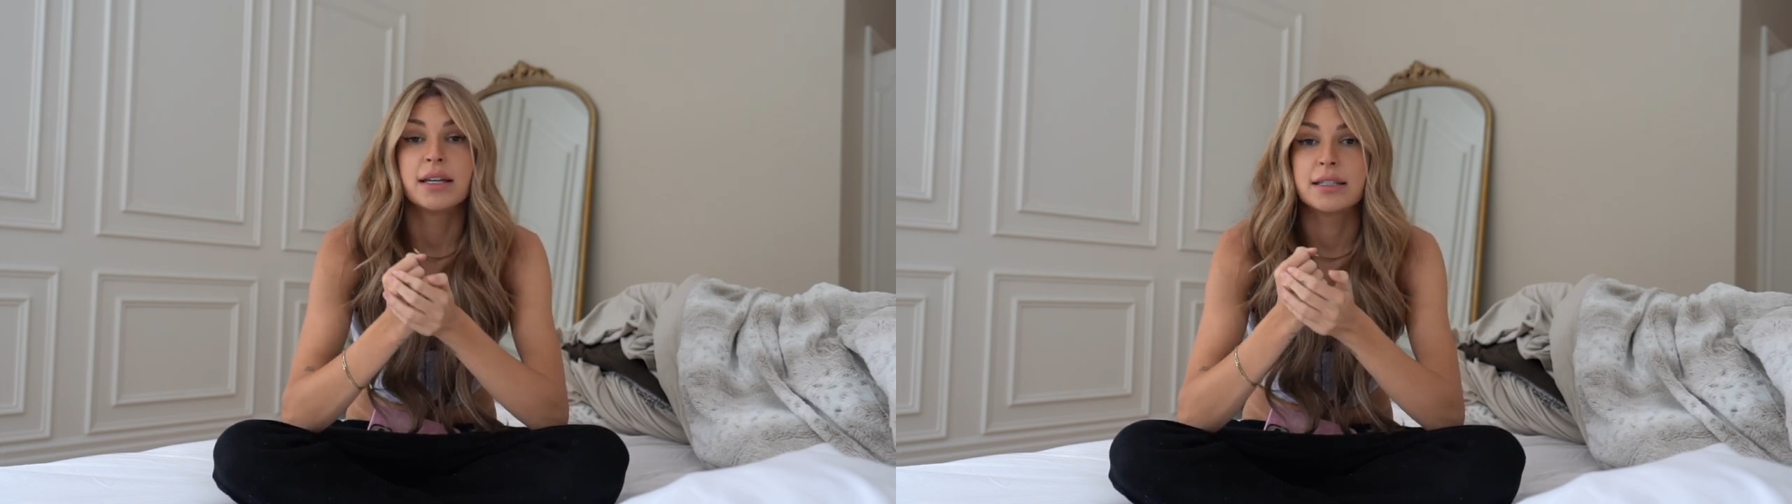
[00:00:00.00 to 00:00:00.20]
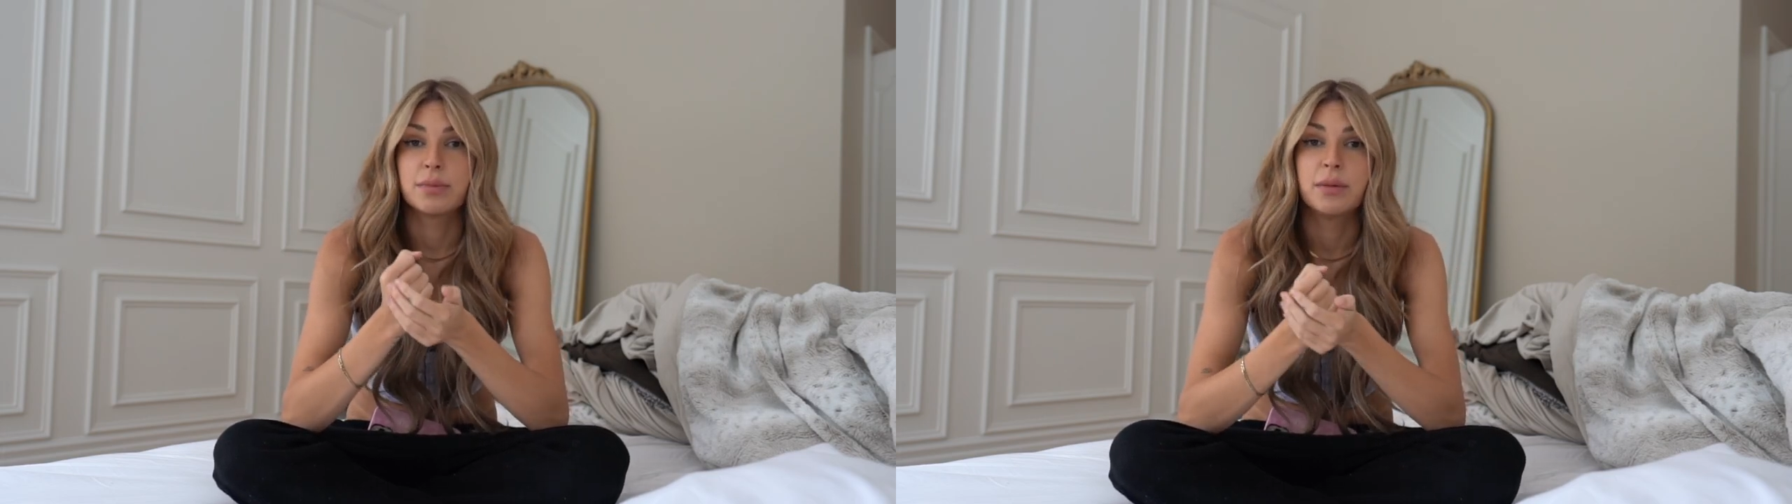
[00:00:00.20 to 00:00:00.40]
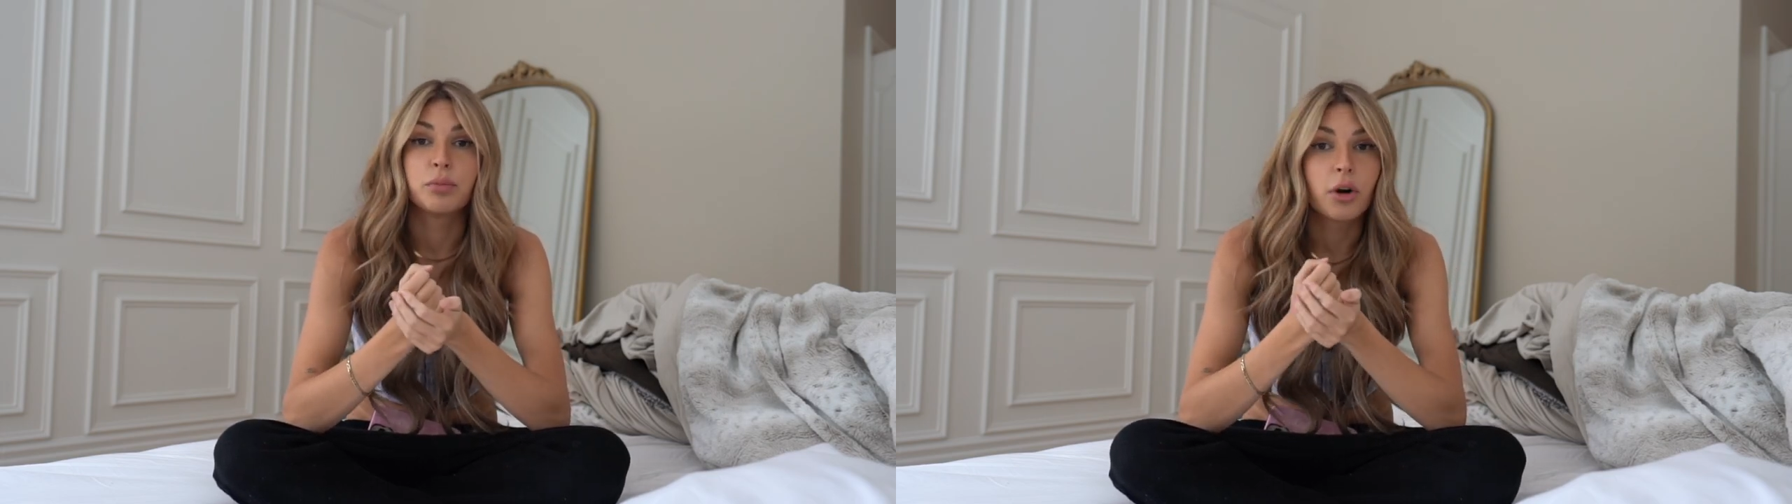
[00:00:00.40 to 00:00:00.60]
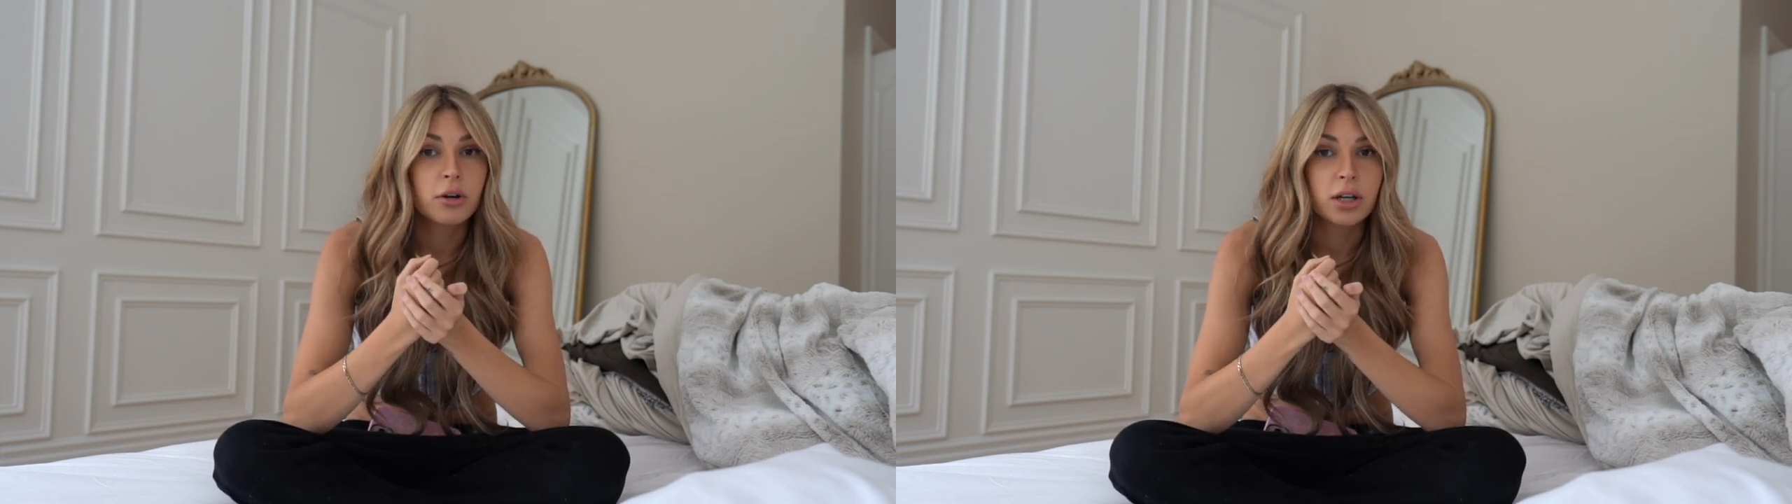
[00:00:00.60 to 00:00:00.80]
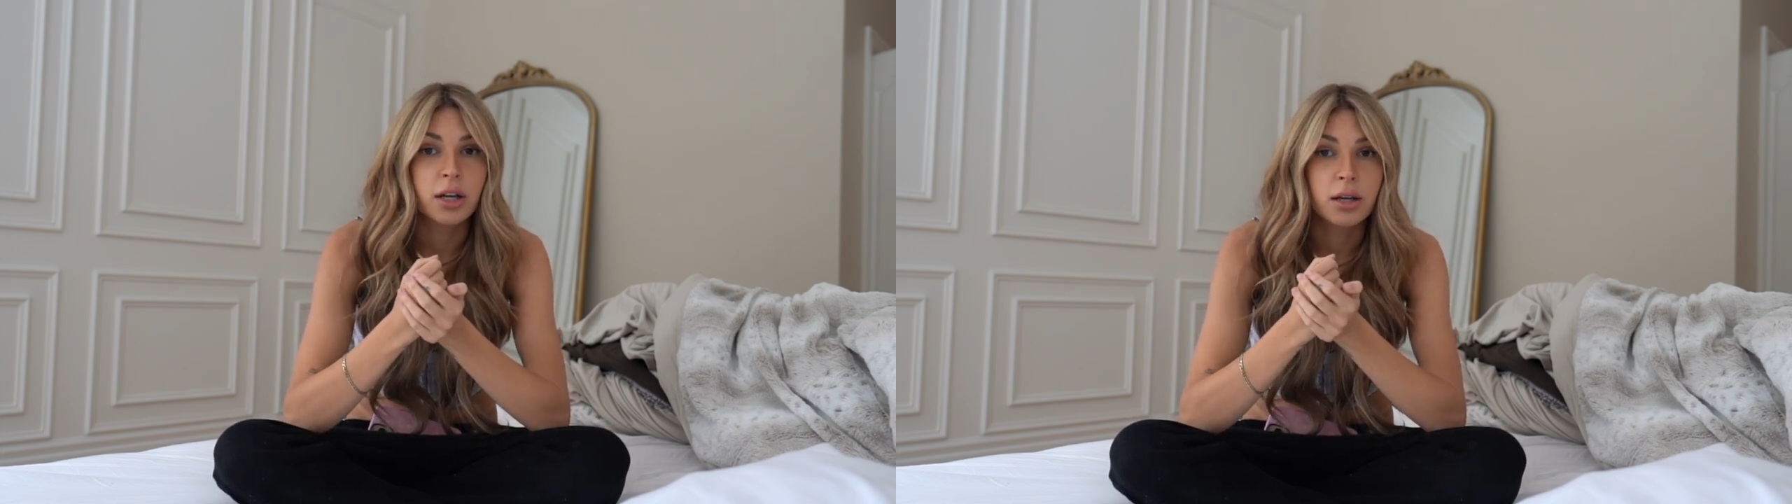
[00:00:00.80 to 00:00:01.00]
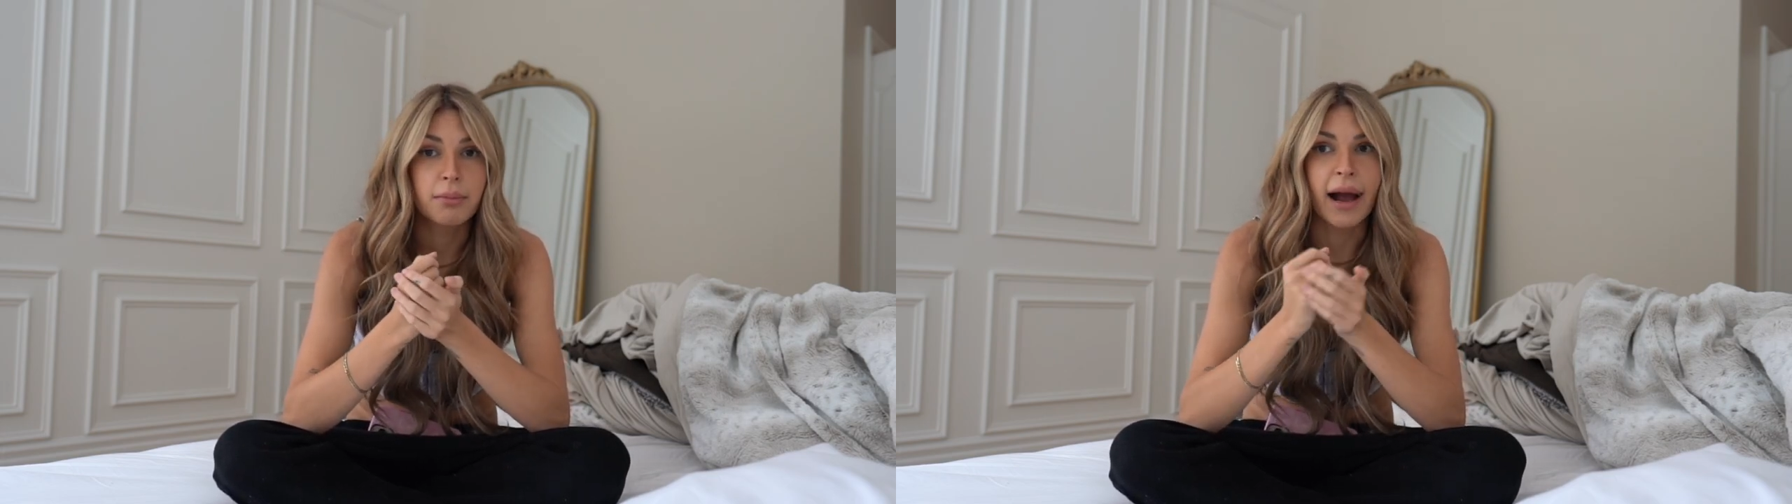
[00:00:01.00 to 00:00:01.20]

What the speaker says: has been broken.